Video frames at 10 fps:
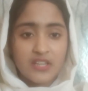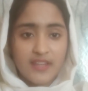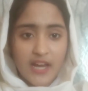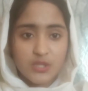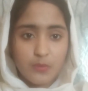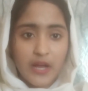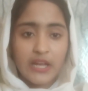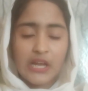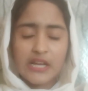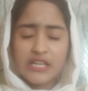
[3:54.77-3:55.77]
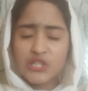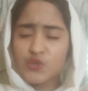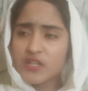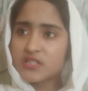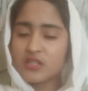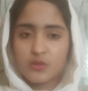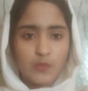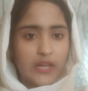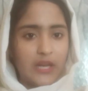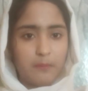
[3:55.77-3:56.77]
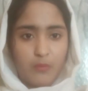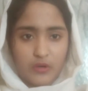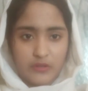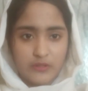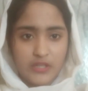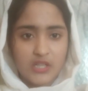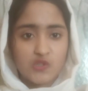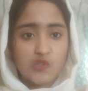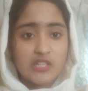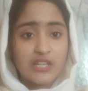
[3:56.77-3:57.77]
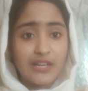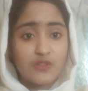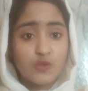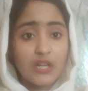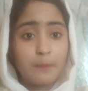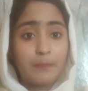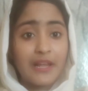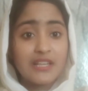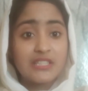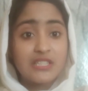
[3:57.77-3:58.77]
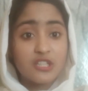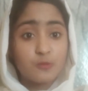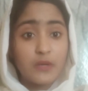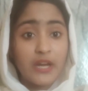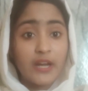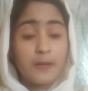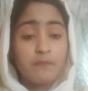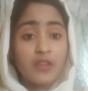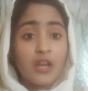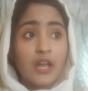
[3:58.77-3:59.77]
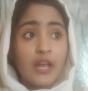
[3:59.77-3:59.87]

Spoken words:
That's why interest is very important. Interest literally plays disparate